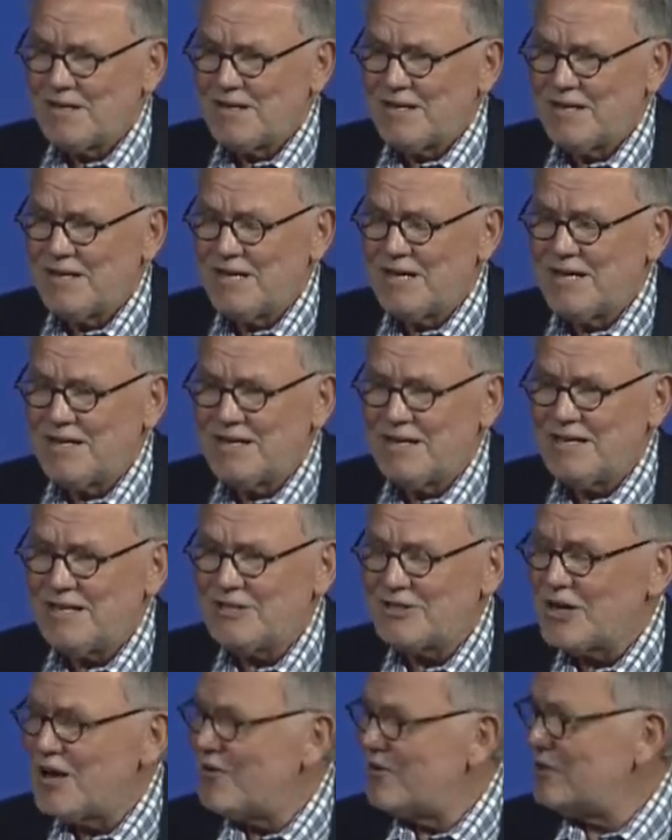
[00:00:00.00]
And
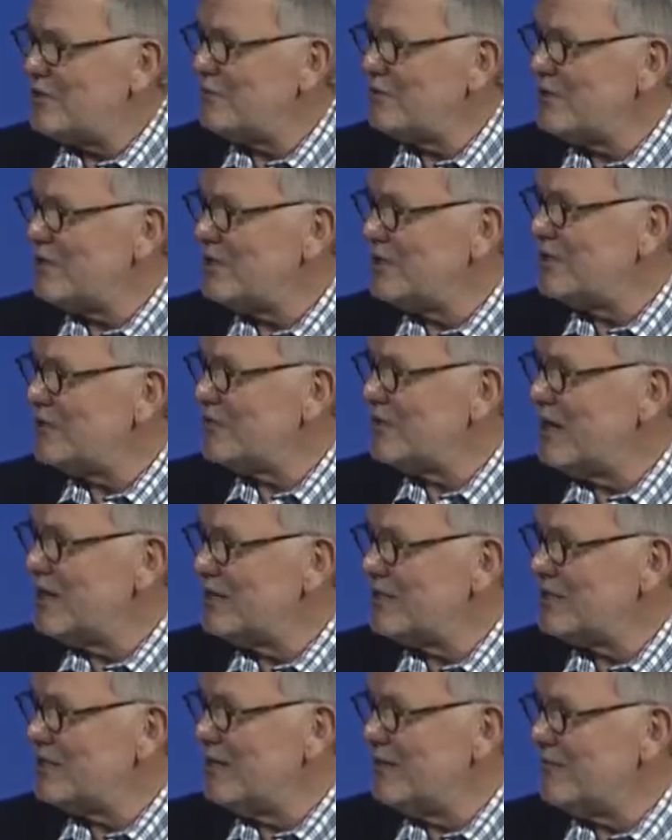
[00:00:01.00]
he's always willing to try
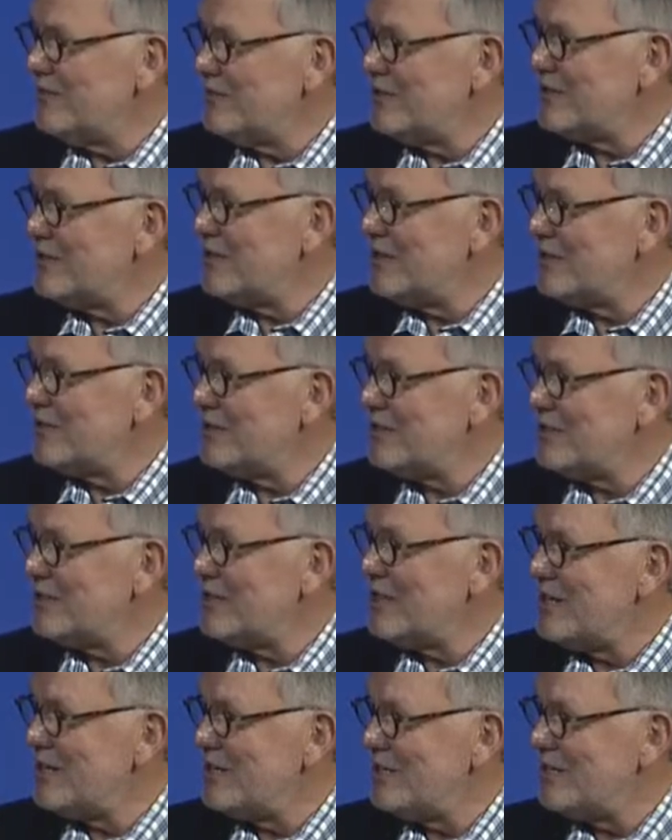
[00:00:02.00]
stuff. As long as it's
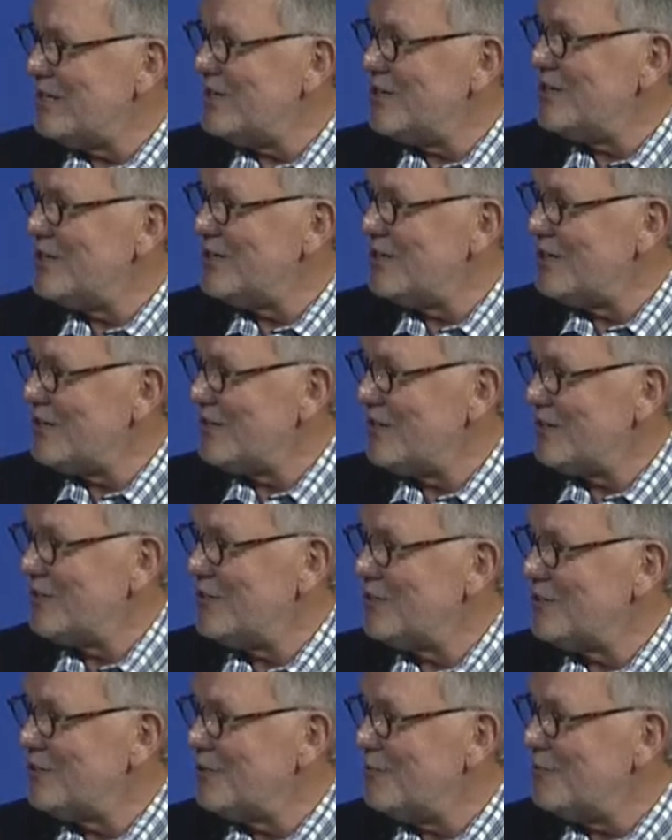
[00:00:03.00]
not illegal,
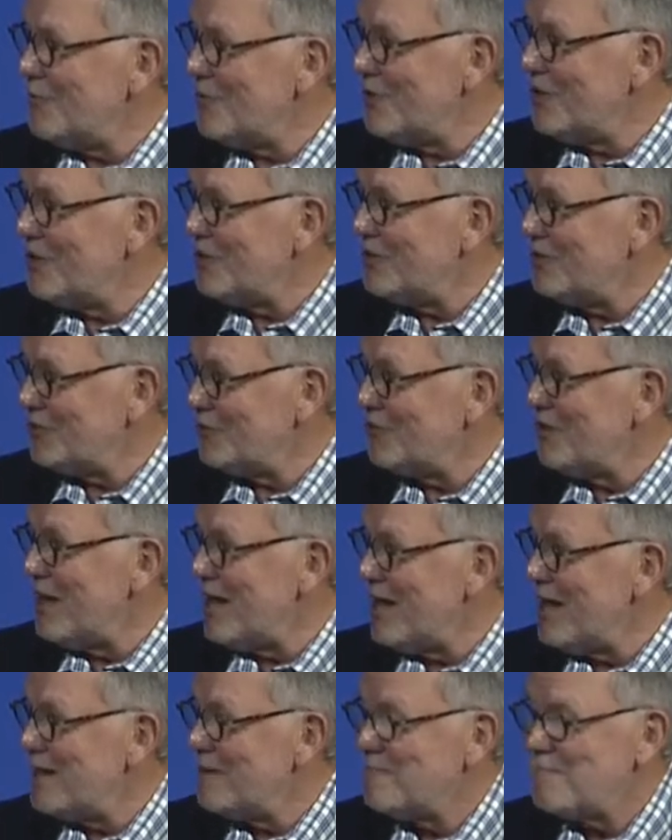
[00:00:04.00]
unethical, or immoral, he'll
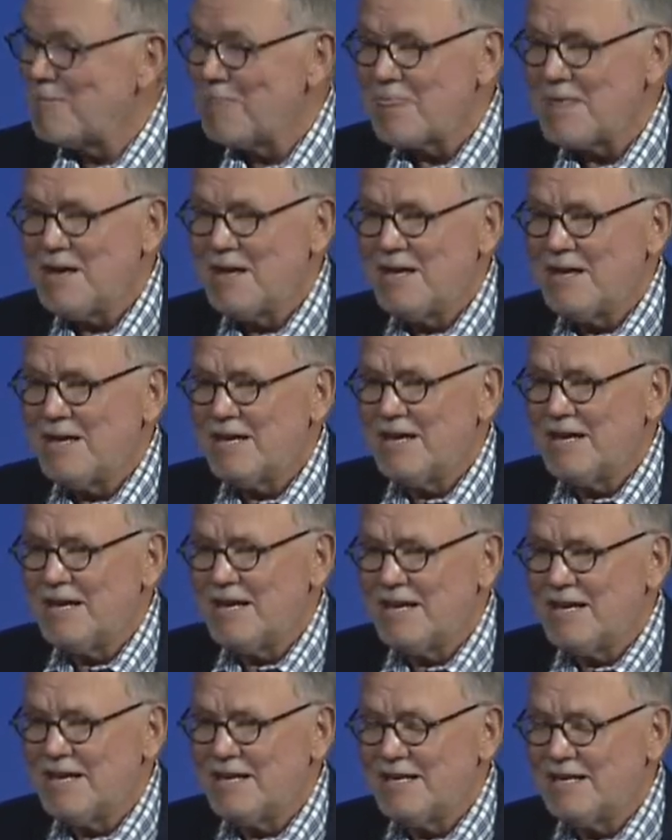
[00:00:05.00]
try it.
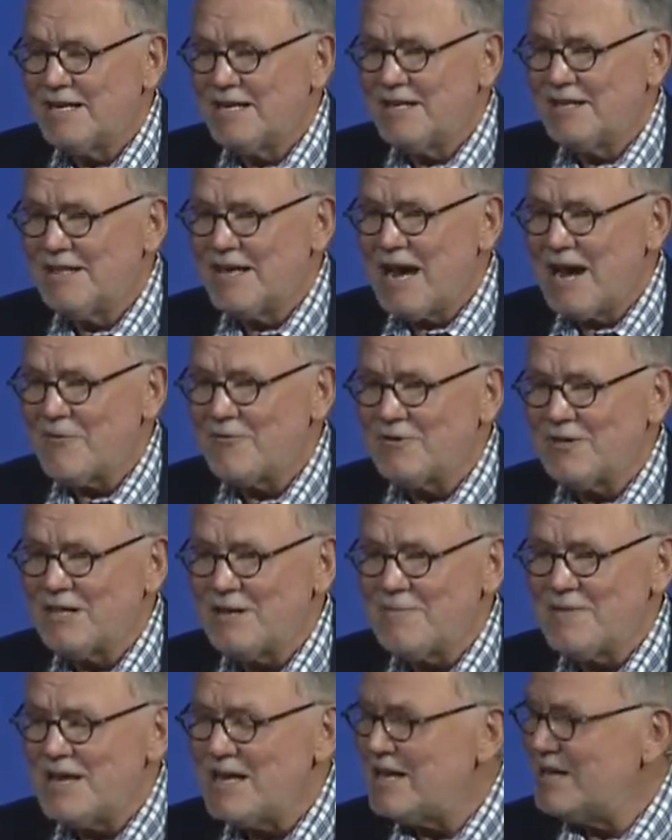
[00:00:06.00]
And that
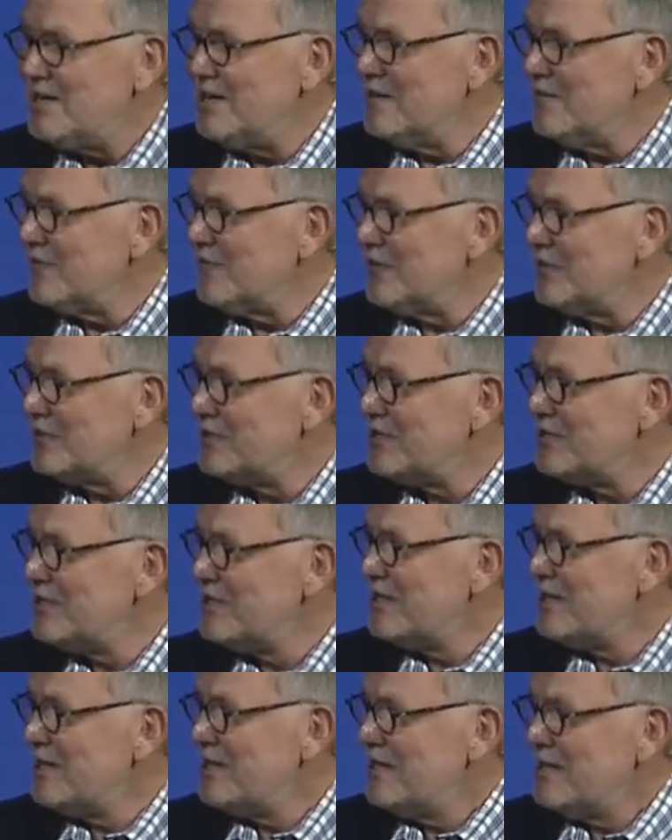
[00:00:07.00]
really made a difference.
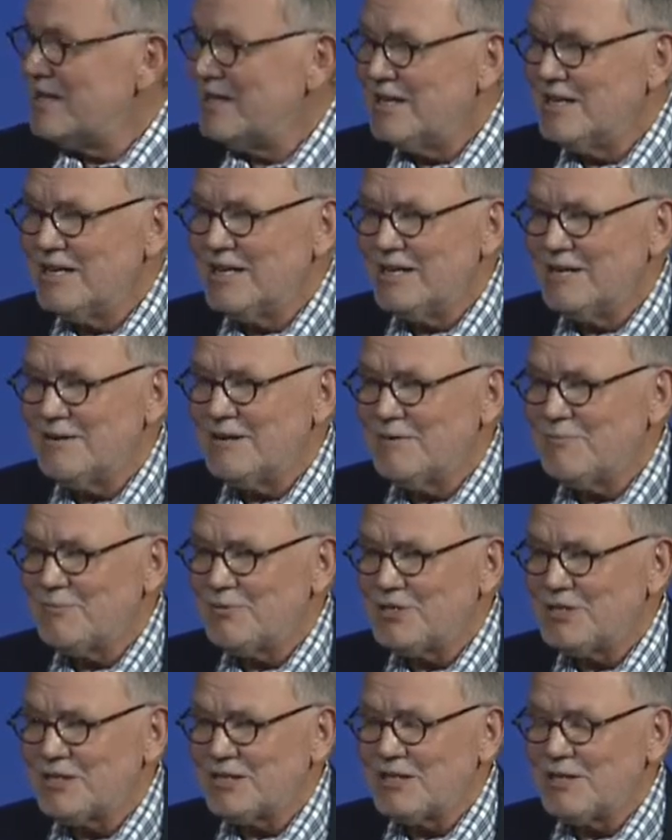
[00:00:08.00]
And
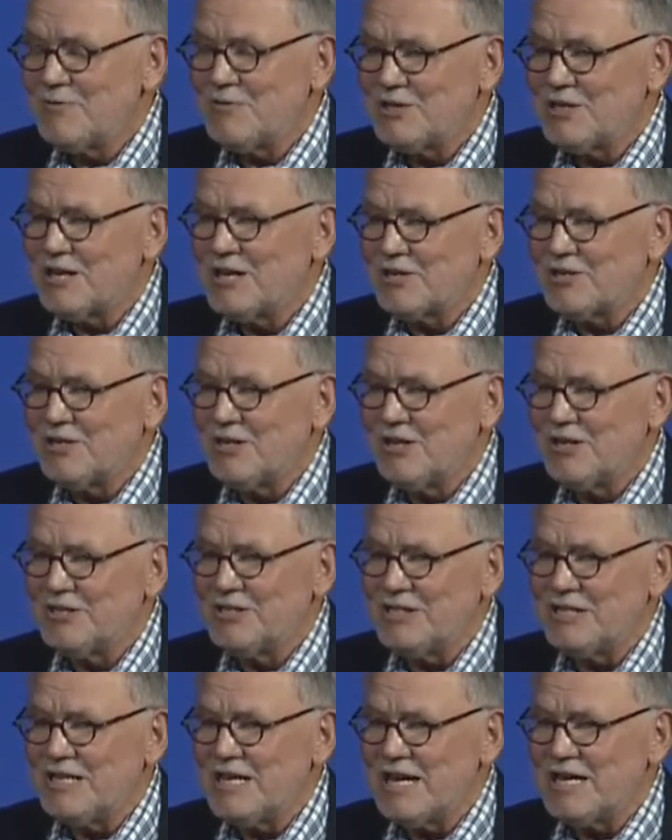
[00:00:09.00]
particularly with
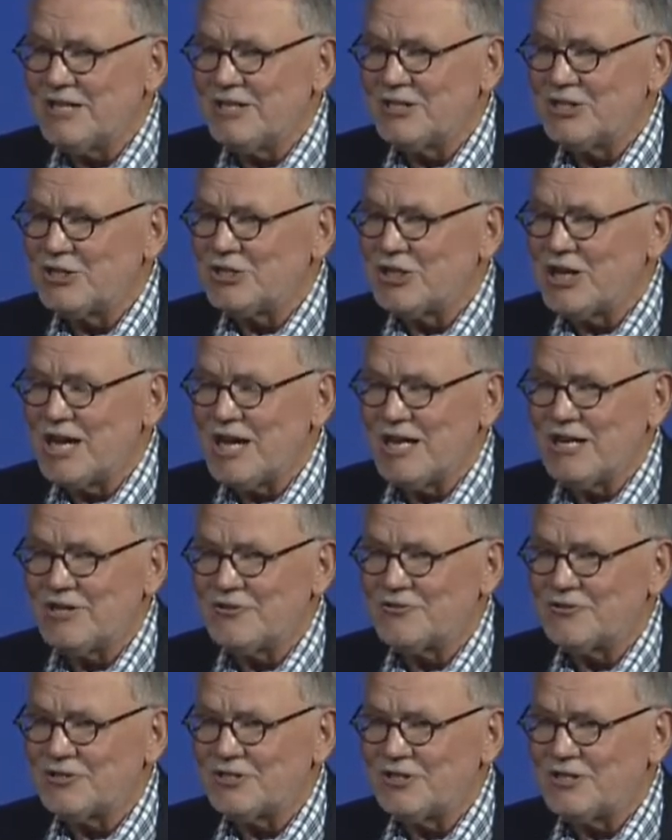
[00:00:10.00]
technology, he had this giant
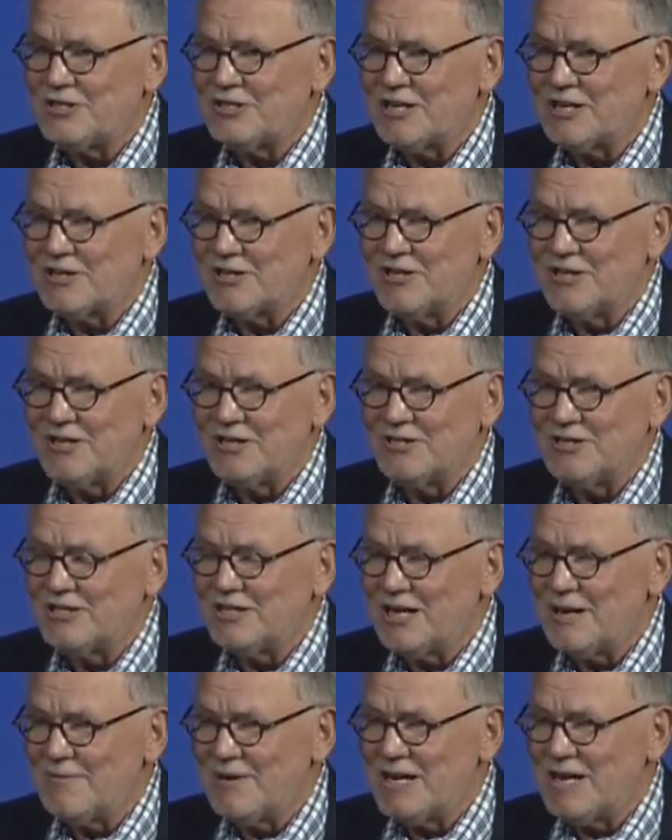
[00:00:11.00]
interest in
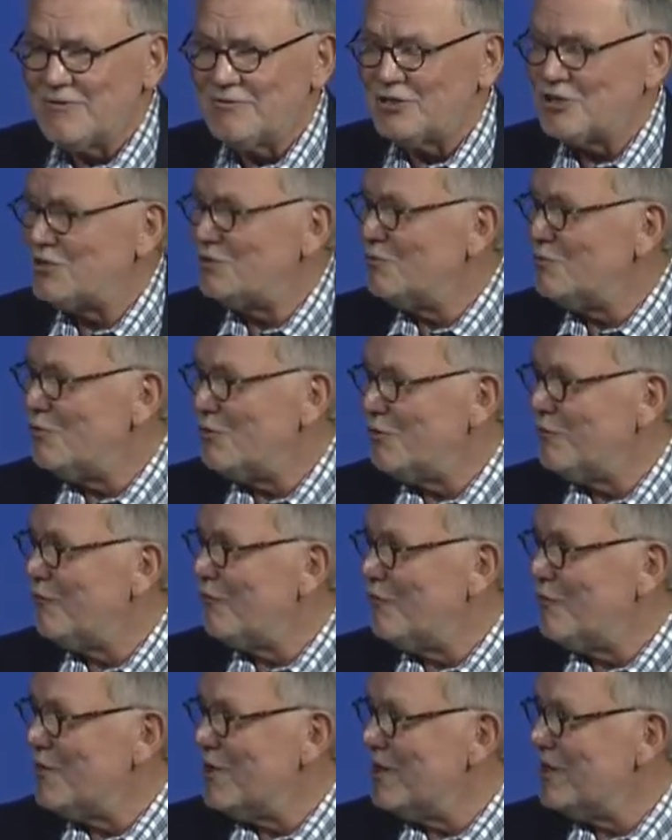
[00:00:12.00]
technology. I mean, I was too old
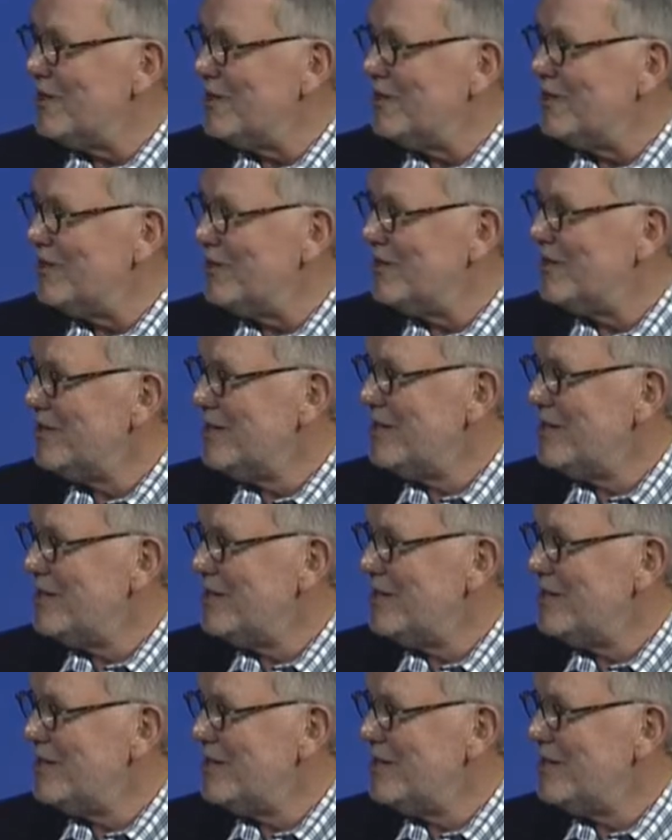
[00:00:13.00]
for it, you know.